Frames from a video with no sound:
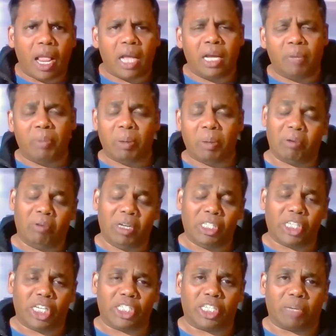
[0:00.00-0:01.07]
that people will
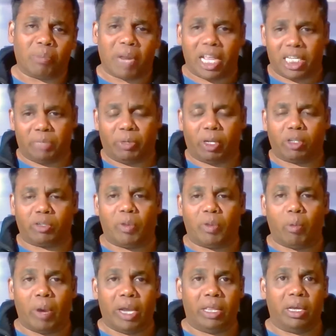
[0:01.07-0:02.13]
change their plans because of the
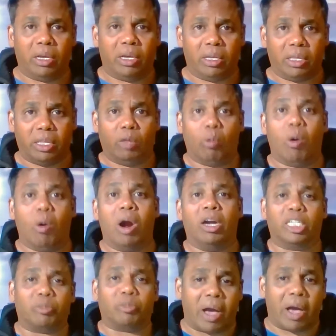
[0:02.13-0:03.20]
way the world
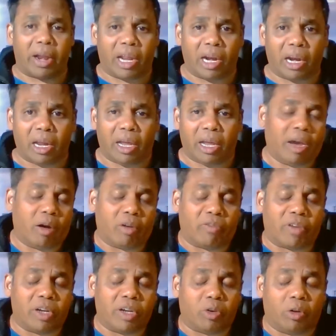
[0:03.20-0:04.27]
is spiraling out
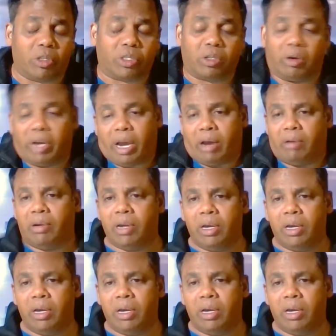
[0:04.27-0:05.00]
of control. So yeah,